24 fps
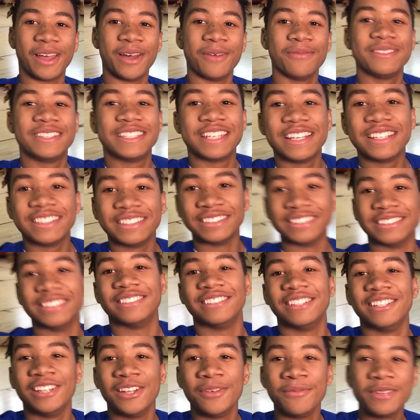I'm Jalen,
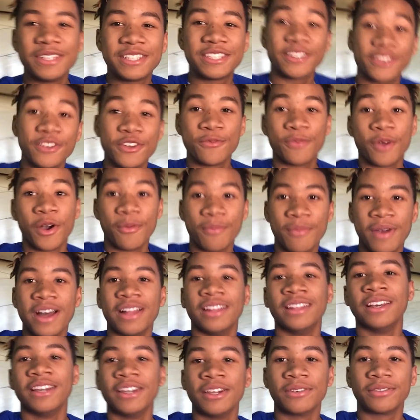and let me tell you about my
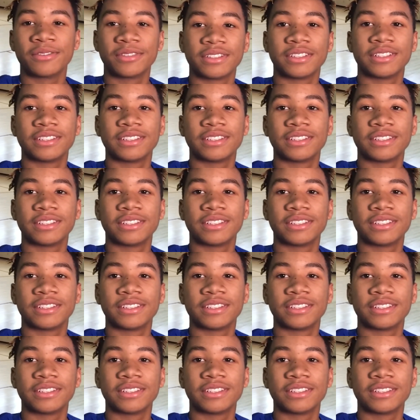life.